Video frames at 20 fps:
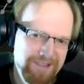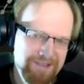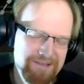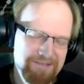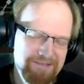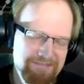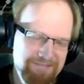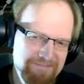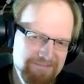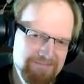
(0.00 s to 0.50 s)

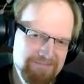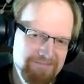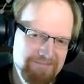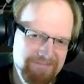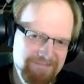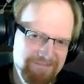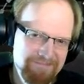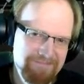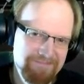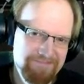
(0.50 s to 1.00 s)

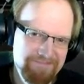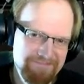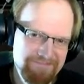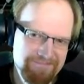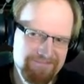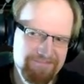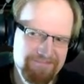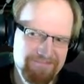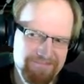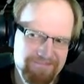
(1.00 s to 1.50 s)

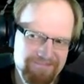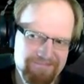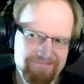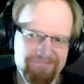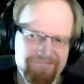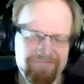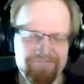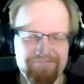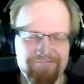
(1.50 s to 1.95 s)
[no speech]